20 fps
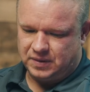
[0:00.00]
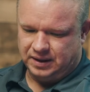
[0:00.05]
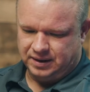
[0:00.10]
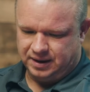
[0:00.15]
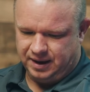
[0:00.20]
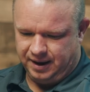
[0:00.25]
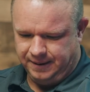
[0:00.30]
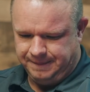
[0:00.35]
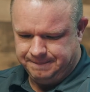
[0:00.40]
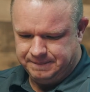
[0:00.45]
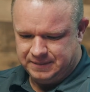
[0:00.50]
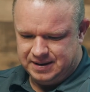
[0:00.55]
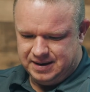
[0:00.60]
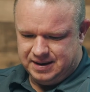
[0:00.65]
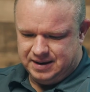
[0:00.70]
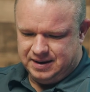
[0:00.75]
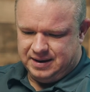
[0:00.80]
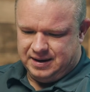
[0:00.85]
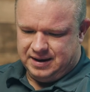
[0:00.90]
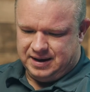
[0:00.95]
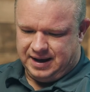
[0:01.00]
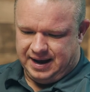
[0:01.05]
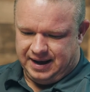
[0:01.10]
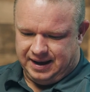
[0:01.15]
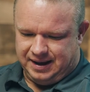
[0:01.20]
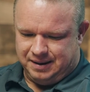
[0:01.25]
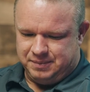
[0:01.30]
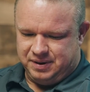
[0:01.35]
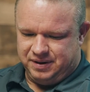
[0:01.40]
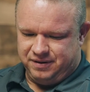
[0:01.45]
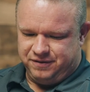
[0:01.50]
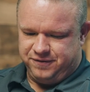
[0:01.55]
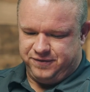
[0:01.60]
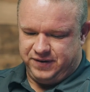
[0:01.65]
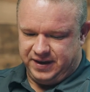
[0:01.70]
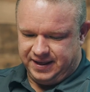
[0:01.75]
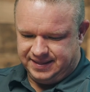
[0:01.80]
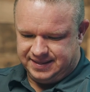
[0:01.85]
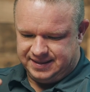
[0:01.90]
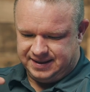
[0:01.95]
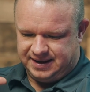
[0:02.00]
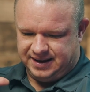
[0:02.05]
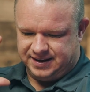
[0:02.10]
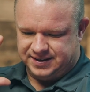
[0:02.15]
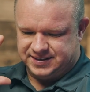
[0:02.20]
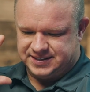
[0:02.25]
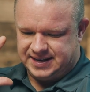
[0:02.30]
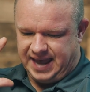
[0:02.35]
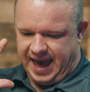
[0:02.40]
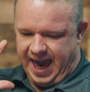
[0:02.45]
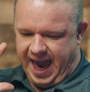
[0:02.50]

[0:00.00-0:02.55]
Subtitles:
Okay. 5th is